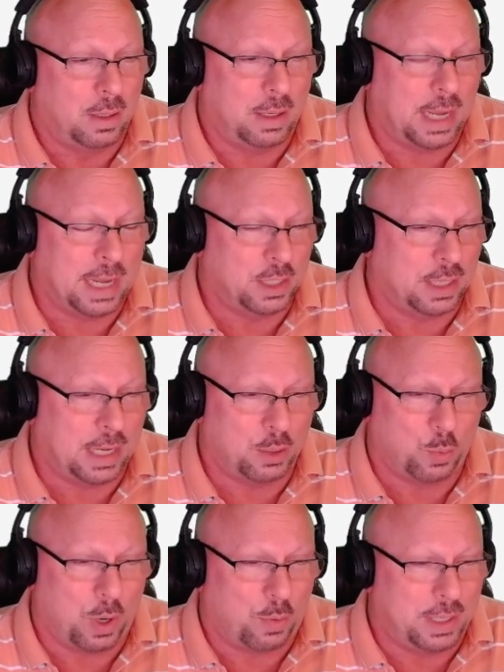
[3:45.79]
as
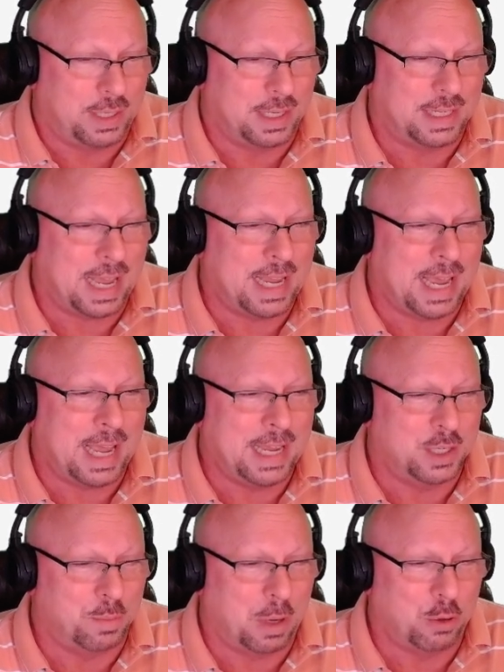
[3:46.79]
well, since AA
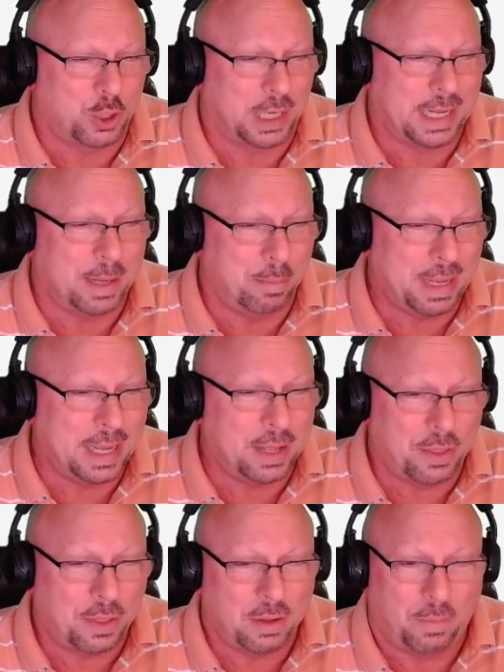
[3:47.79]
is mostly a
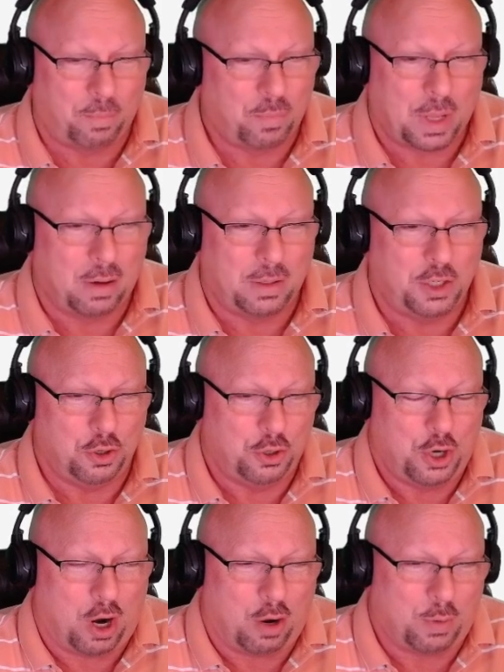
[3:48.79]
myth,
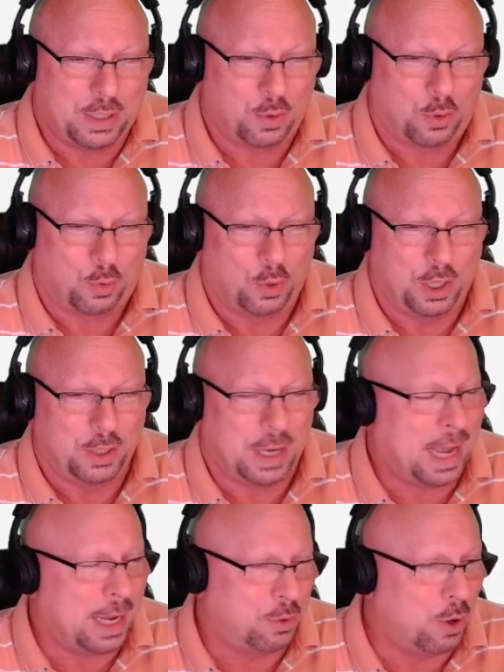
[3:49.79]
you're always going to run
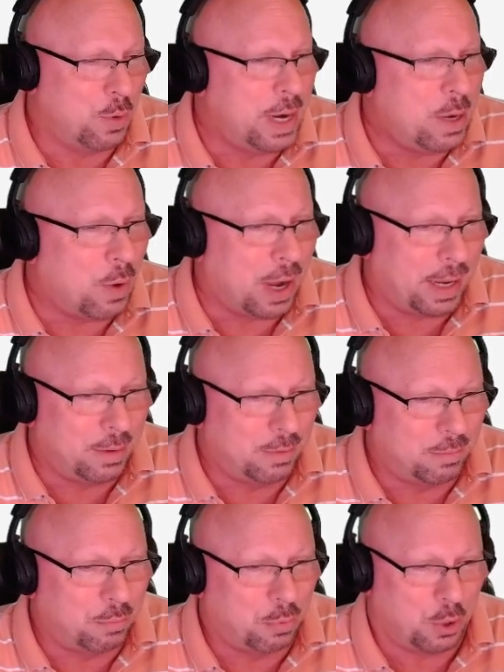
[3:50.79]
Hydro anyway,
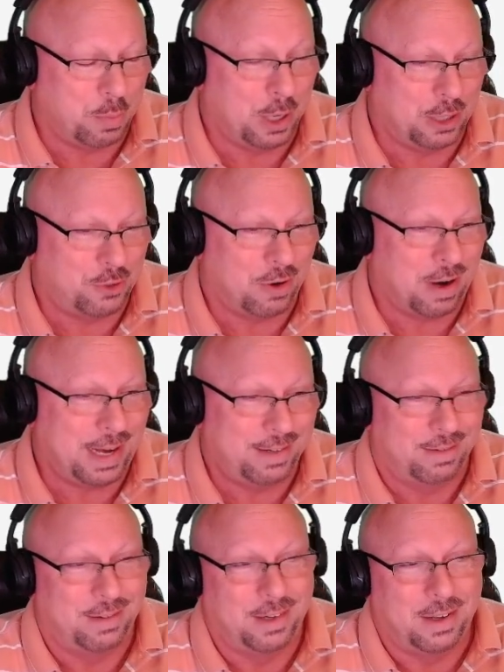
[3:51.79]
pretty much, right?
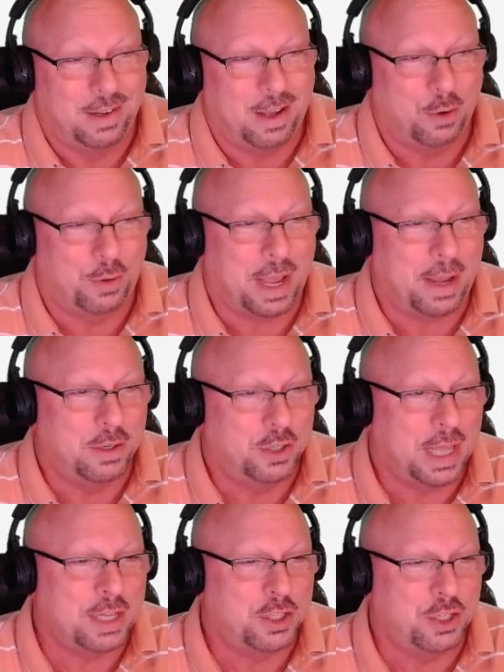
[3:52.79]
Okay, so
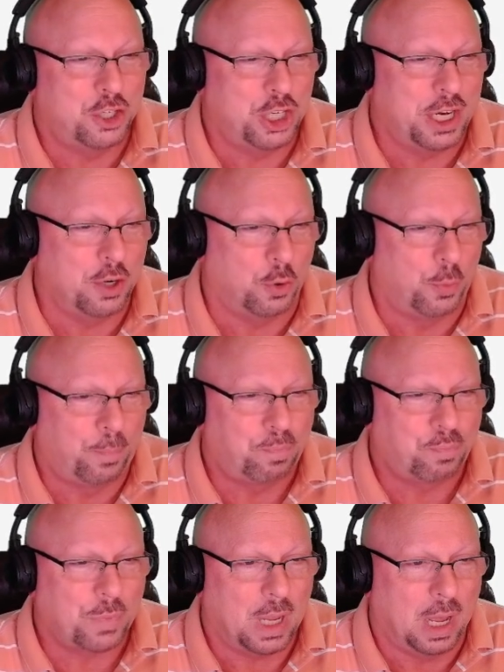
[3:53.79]
that's the Schill.
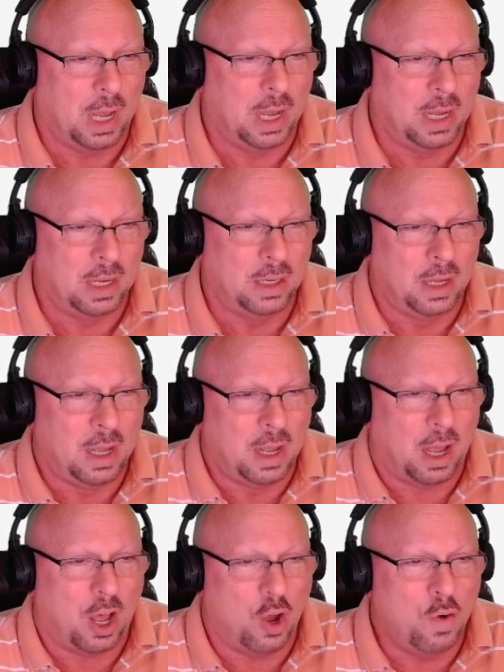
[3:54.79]

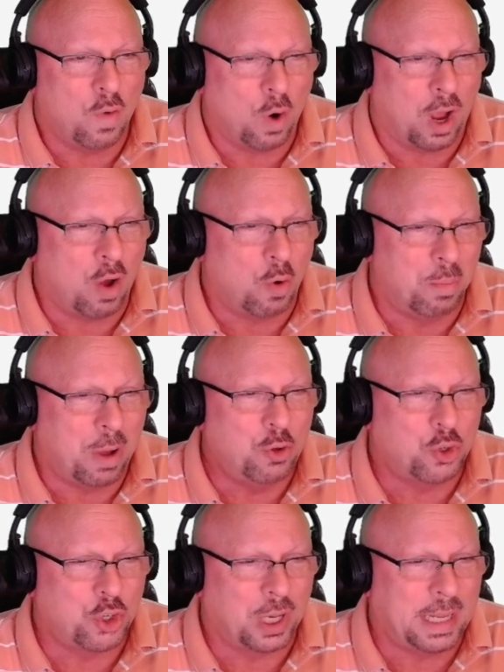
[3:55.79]
Overall,
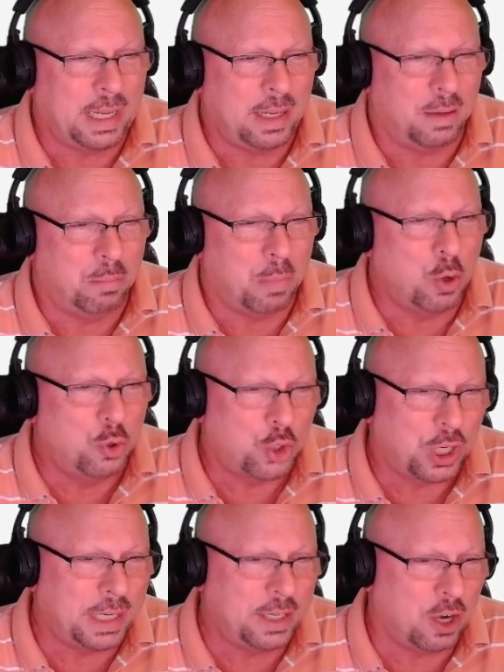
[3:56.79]
mostly
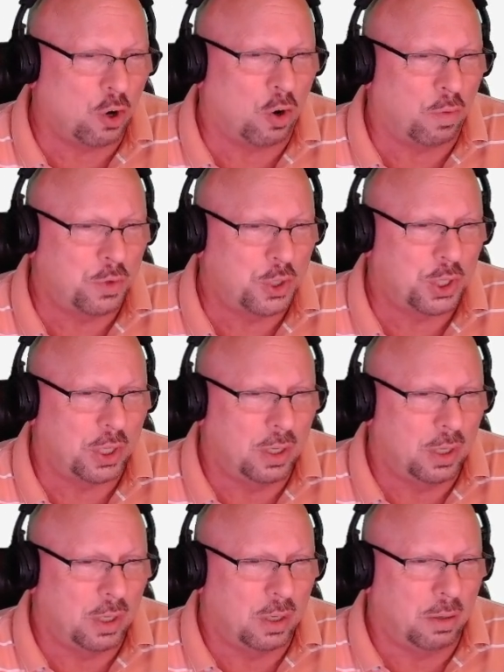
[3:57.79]
nerfs,
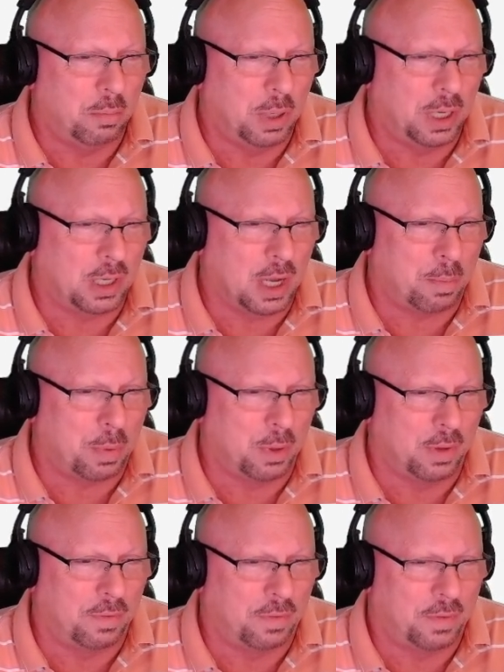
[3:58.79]
but a
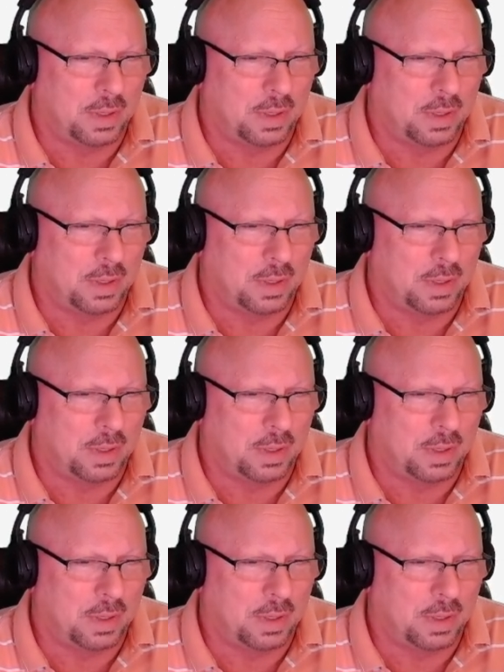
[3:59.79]
couple of